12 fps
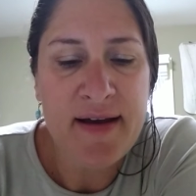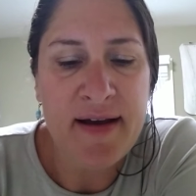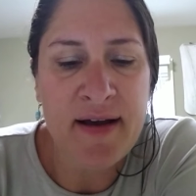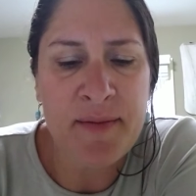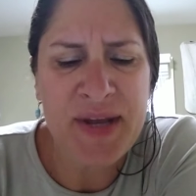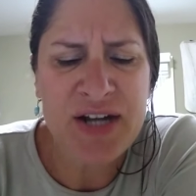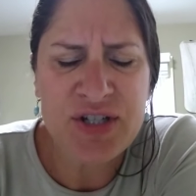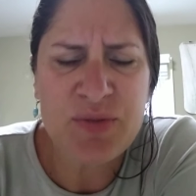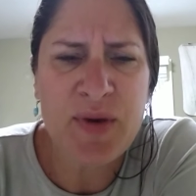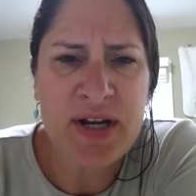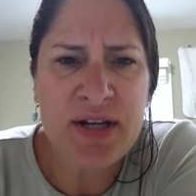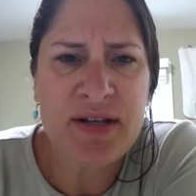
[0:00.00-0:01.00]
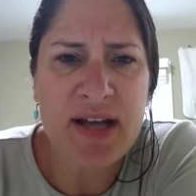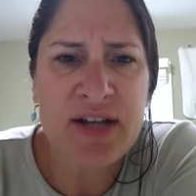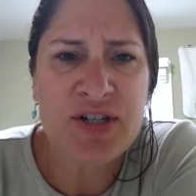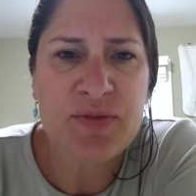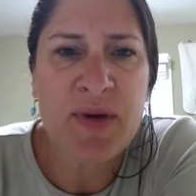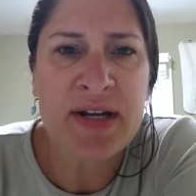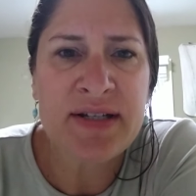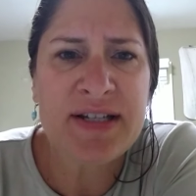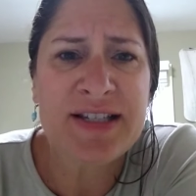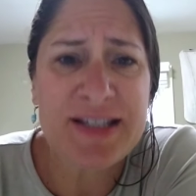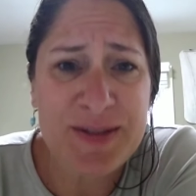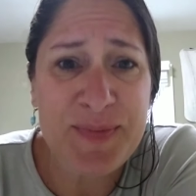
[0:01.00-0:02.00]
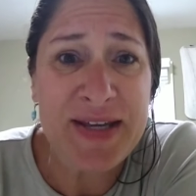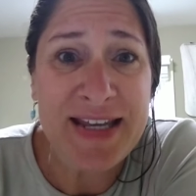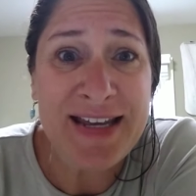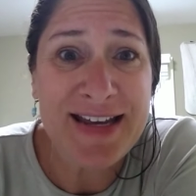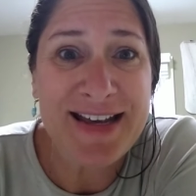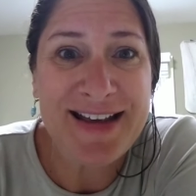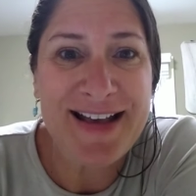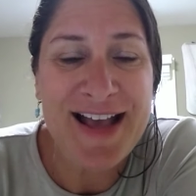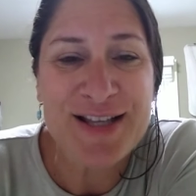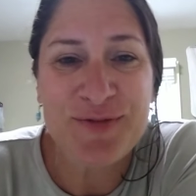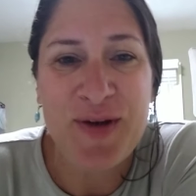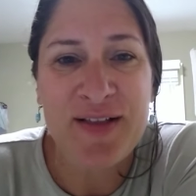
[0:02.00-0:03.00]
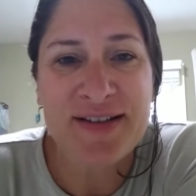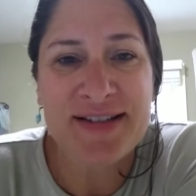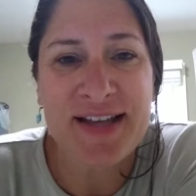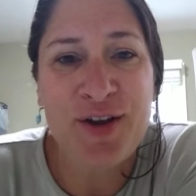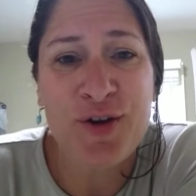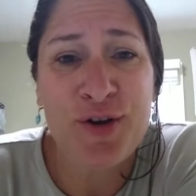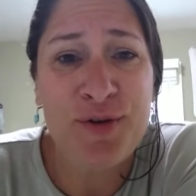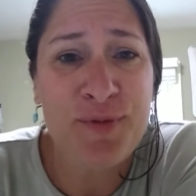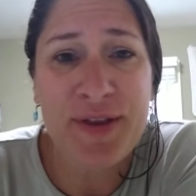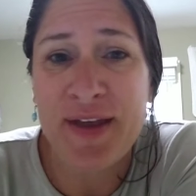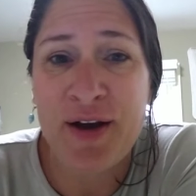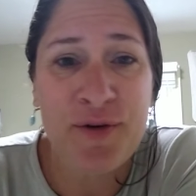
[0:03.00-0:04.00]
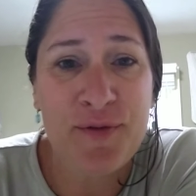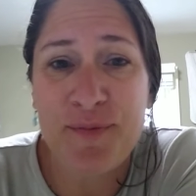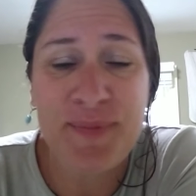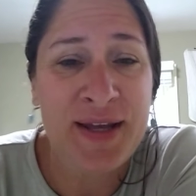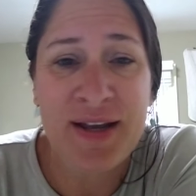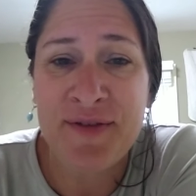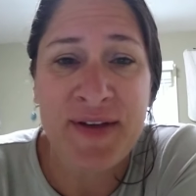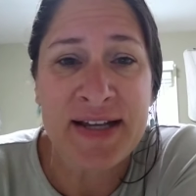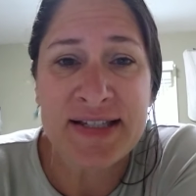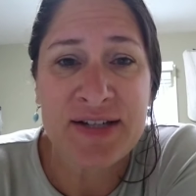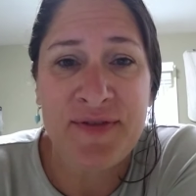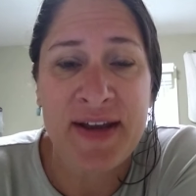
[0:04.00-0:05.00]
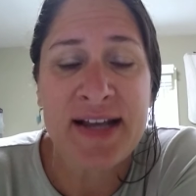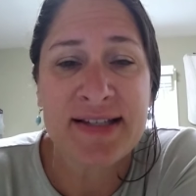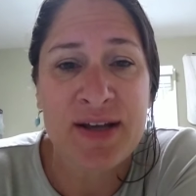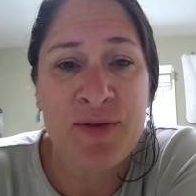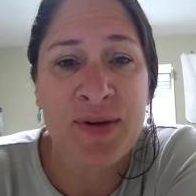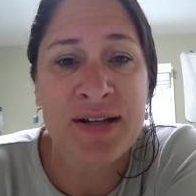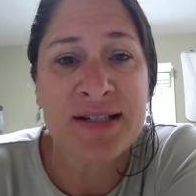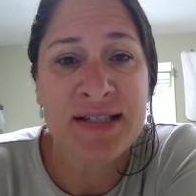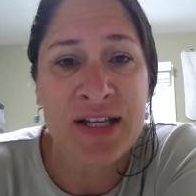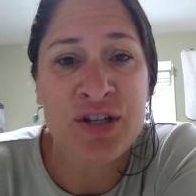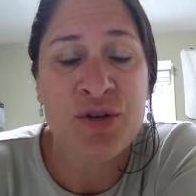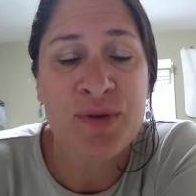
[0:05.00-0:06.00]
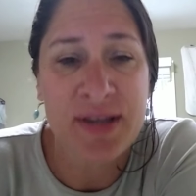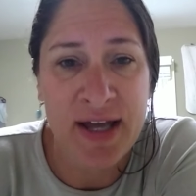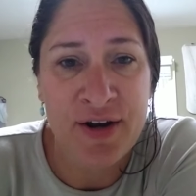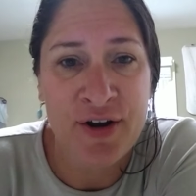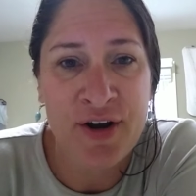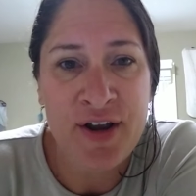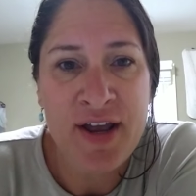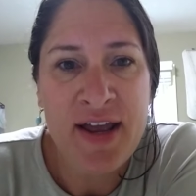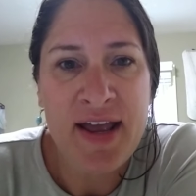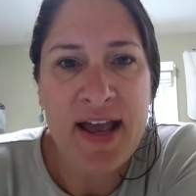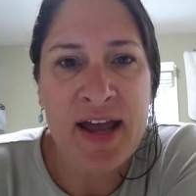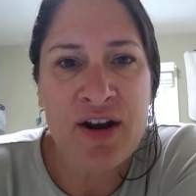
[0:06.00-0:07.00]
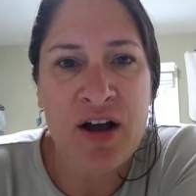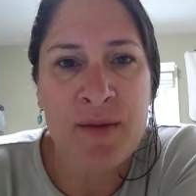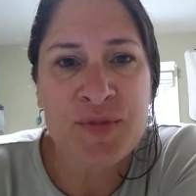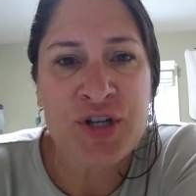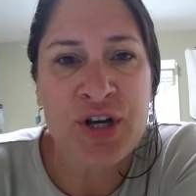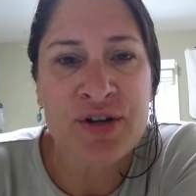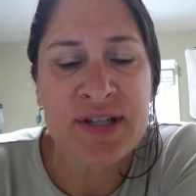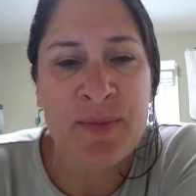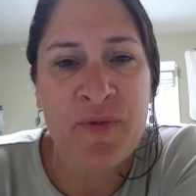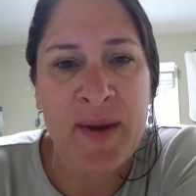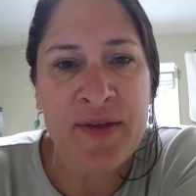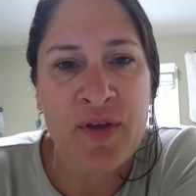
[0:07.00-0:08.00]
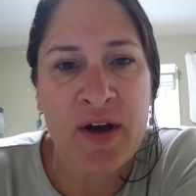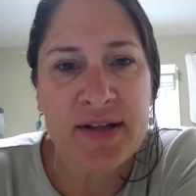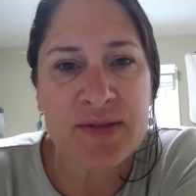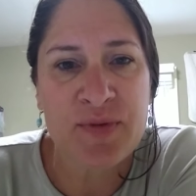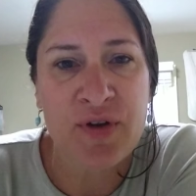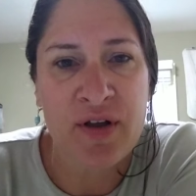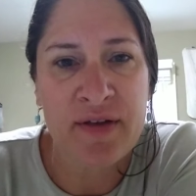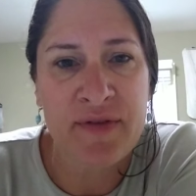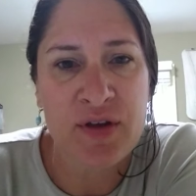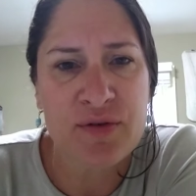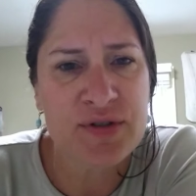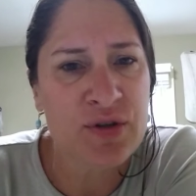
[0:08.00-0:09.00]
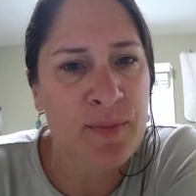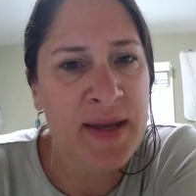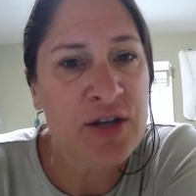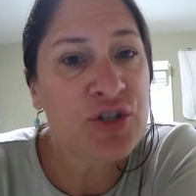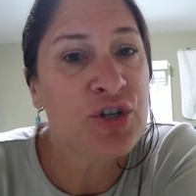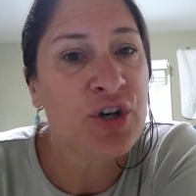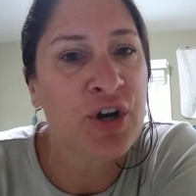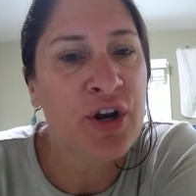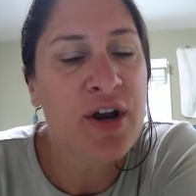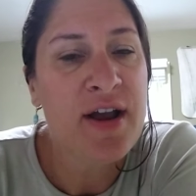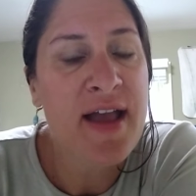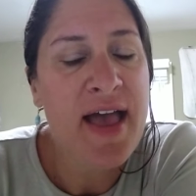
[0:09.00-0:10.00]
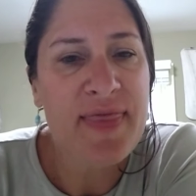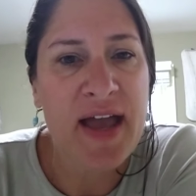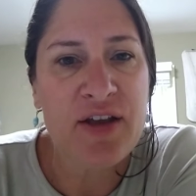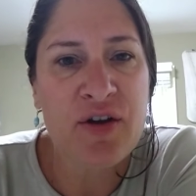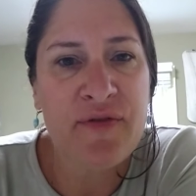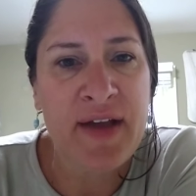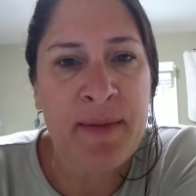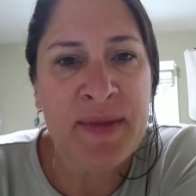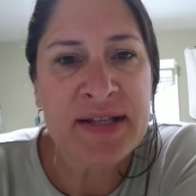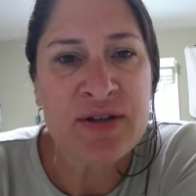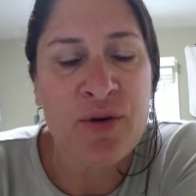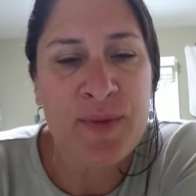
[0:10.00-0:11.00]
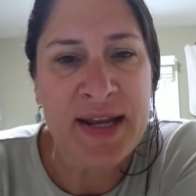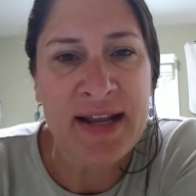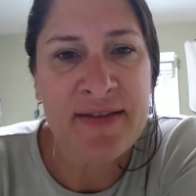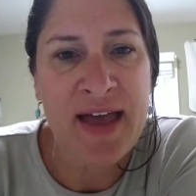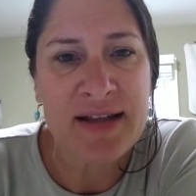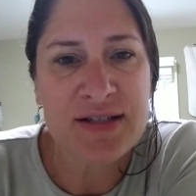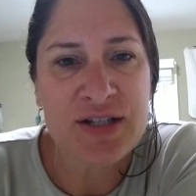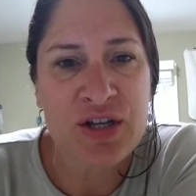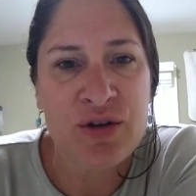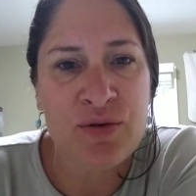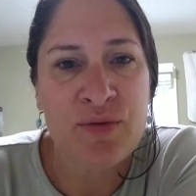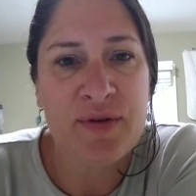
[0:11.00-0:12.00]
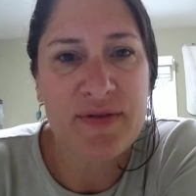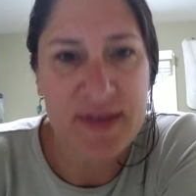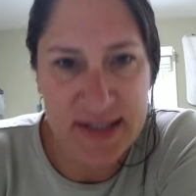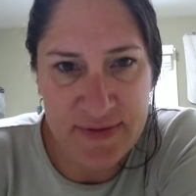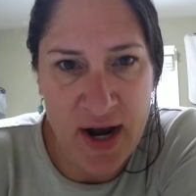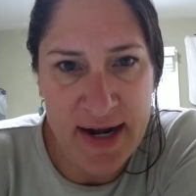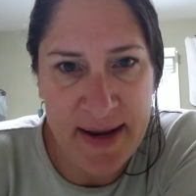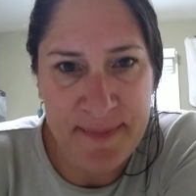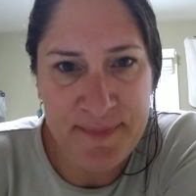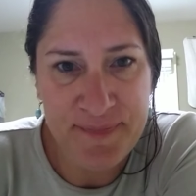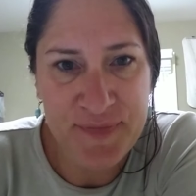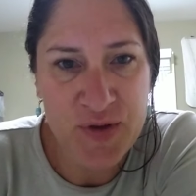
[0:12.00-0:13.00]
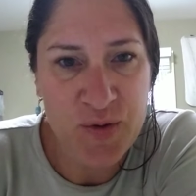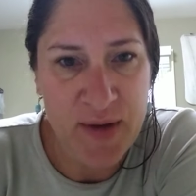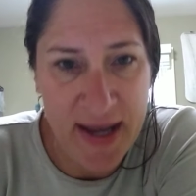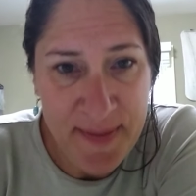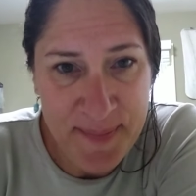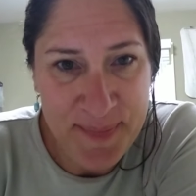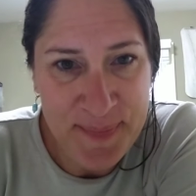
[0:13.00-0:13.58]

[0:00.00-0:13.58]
And I just wanted to speak as well as I could without being face to face. I wanted to send you a letter and share some of my thoughts with all of you. So make sure that your families are reading that to you this Friday. Okay?